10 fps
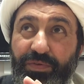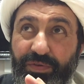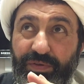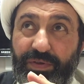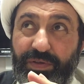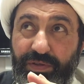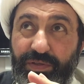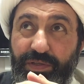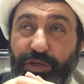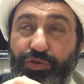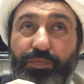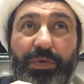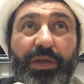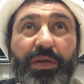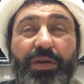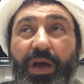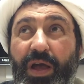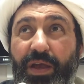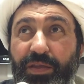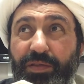Mm-hmm. They should be
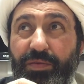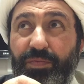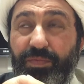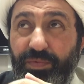kind